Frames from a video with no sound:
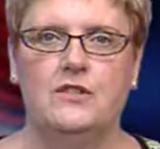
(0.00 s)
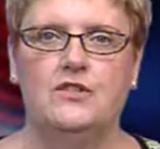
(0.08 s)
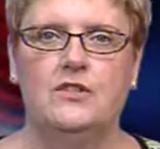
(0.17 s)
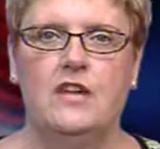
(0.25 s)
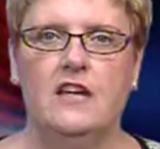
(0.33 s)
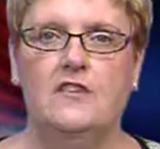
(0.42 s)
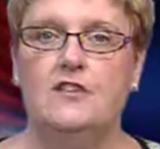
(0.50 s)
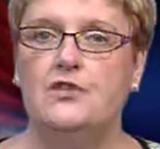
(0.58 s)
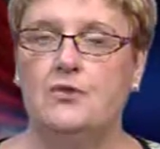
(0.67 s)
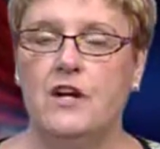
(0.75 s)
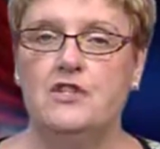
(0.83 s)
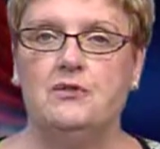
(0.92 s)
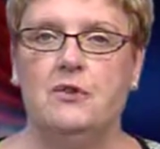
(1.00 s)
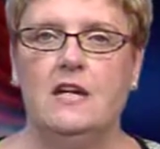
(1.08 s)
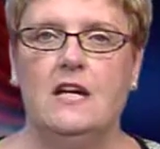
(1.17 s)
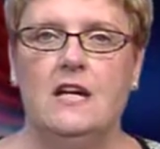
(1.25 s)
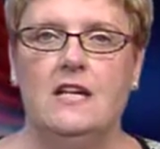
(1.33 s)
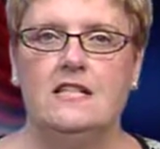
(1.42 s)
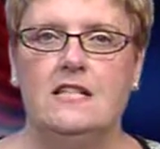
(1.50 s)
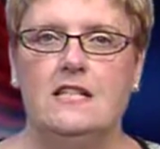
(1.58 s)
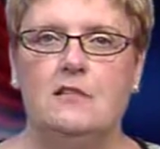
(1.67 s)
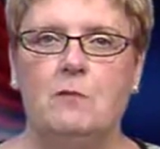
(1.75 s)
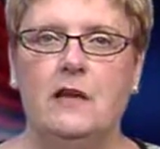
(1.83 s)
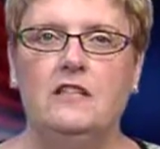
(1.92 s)
today the Treasury is
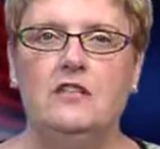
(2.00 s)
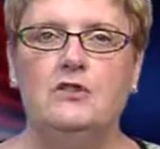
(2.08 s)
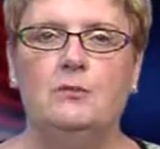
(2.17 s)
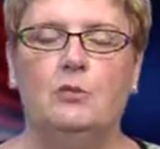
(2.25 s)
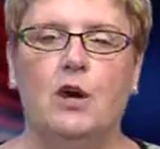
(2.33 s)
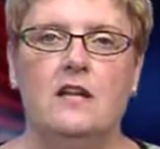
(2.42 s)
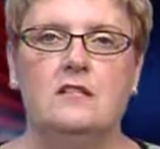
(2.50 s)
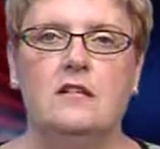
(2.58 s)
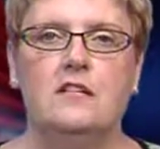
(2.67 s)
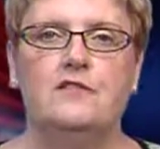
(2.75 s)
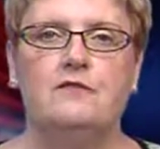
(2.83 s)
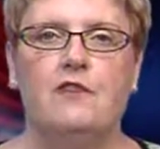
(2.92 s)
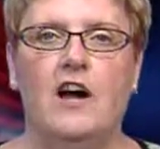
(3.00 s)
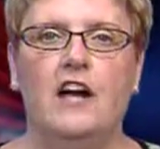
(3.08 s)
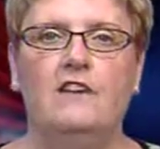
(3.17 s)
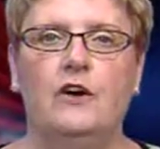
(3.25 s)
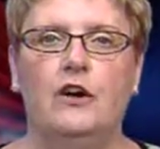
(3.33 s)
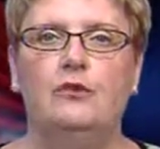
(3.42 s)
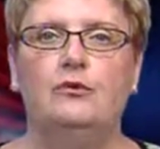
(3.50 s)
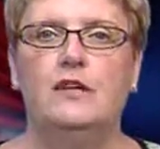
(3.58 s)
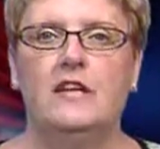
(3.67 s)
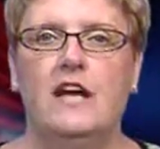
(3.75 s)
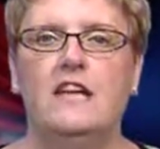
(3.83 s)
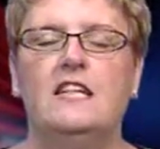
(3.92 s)
expected to process
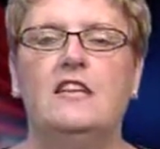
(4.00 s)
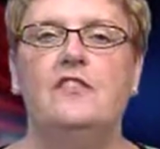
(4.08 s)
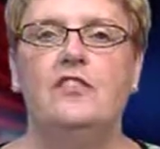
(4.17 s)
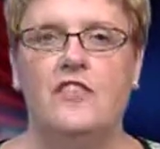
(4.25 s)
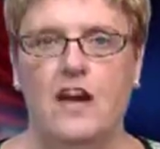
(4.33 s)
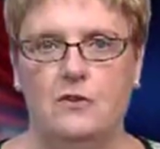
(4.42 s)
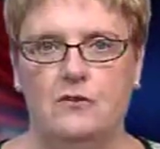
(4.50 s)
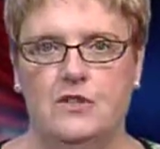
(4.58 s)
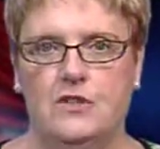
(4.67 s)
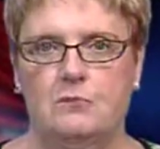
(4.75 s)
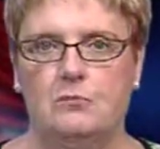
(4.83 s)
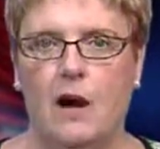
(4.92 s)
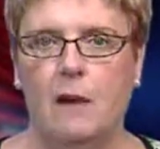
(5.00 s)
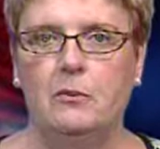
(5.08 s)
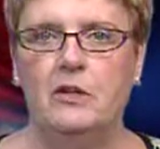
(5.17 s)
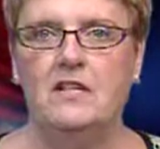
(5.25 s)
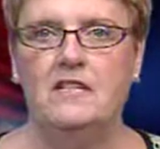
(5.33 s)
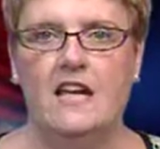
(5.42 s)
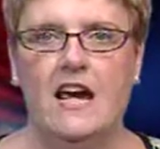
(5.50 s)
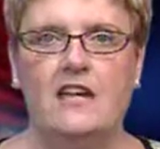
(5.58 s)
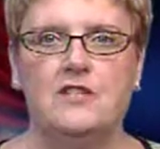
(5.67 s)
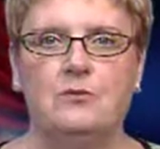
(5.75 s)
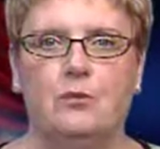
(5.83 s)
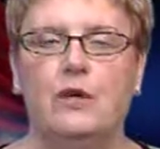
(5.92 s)
590,000 property
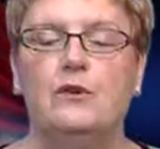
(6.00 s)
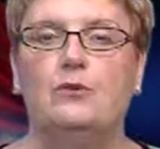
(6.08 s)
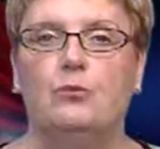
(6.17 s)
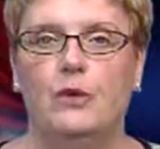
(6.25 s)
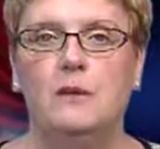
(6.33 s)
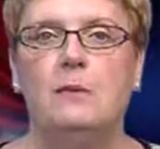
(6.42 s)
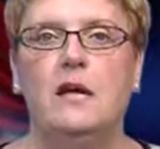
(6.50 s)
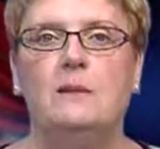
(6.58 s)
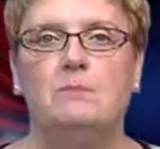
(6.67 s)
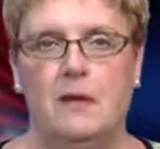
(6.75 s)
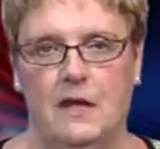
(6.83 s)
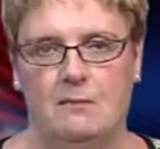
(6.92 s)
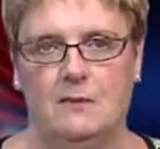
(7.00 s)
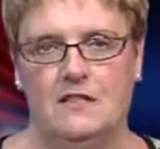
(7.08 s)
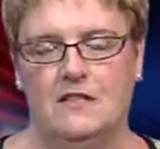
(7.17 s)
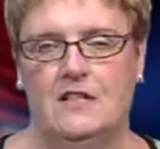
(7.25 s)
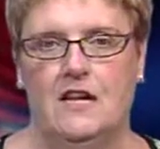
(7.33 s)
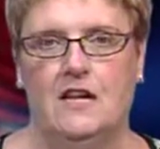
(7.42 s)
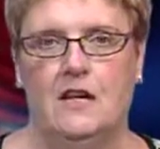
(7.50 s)
tax rent rebate payments.